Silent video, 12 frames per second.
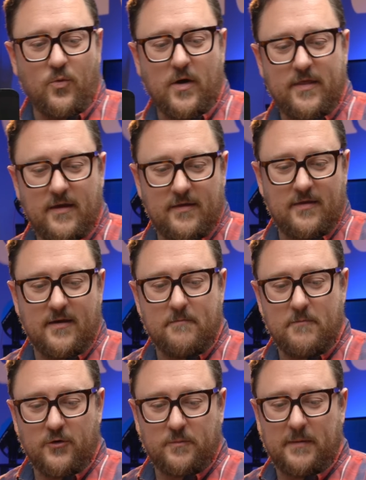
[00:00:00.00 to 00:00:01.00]
one that,
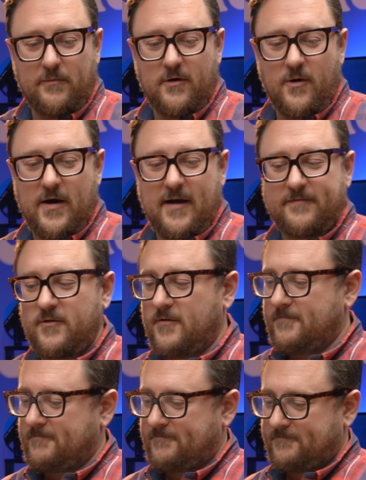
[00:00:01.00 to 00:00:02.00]
that most people go after.
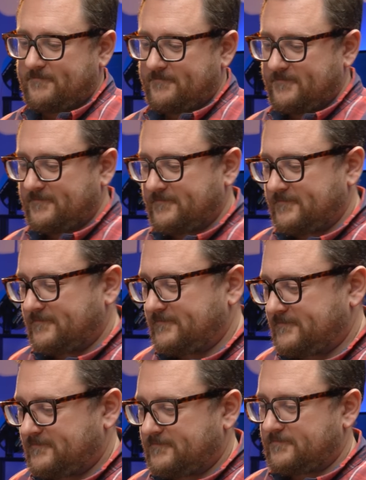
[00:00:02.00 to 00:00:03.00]
And they're always